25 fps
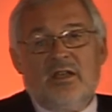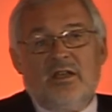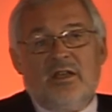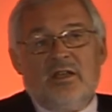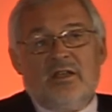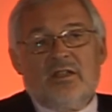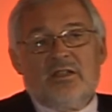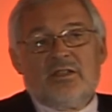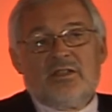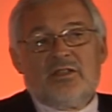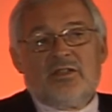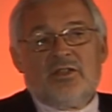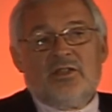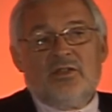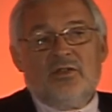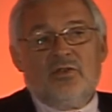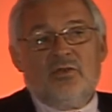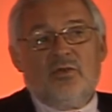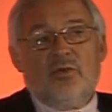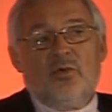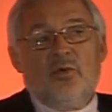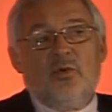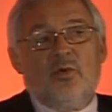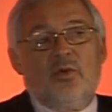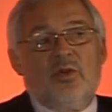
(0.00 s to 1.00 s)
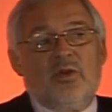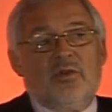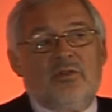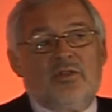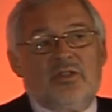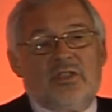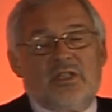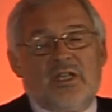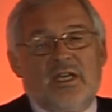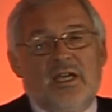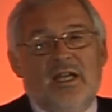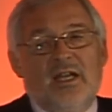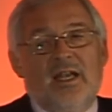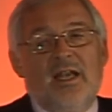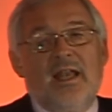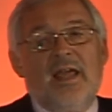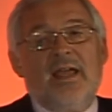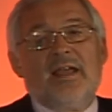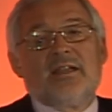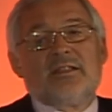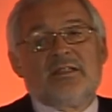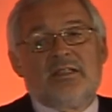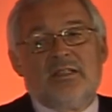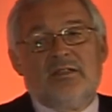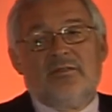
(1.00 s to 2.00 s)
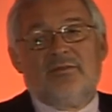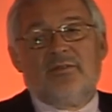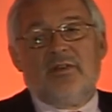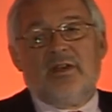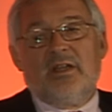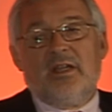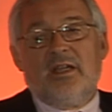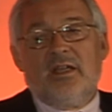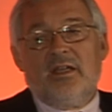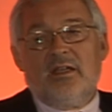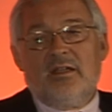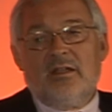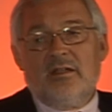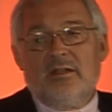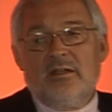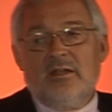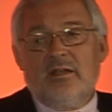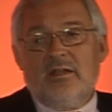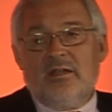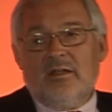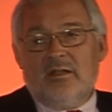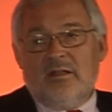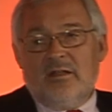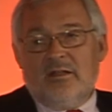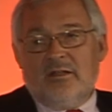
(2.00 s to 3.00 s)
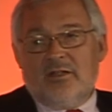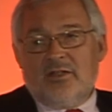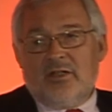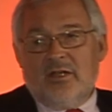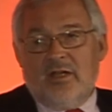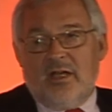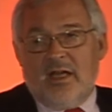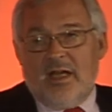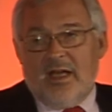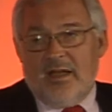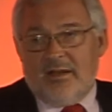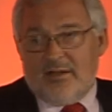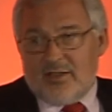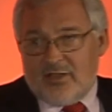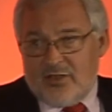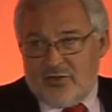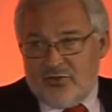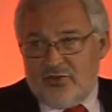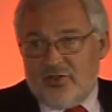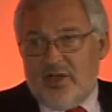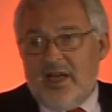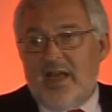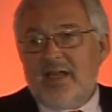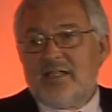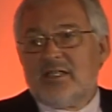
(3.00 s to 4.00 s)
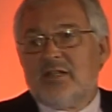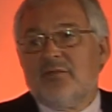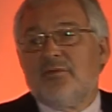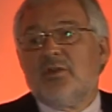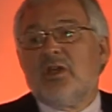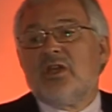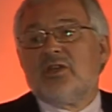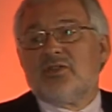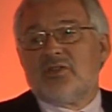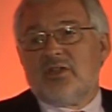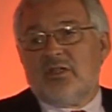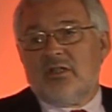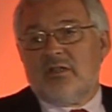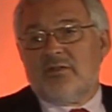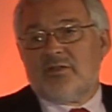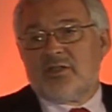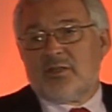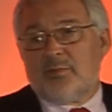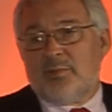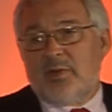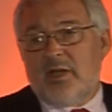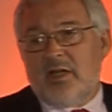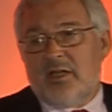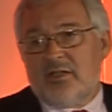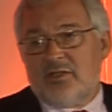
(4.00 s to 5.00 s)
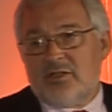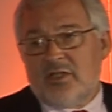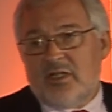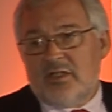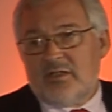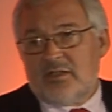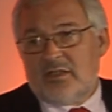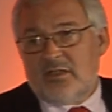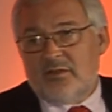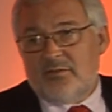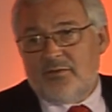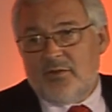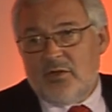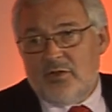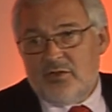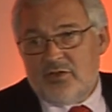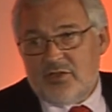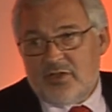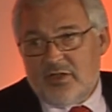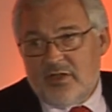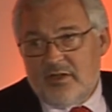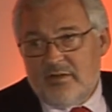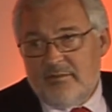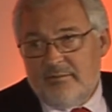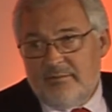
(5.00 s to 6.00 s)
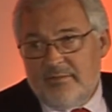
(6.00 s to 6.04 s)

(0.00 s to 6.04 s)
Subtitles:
to collectively create a vision of supply chains of the future.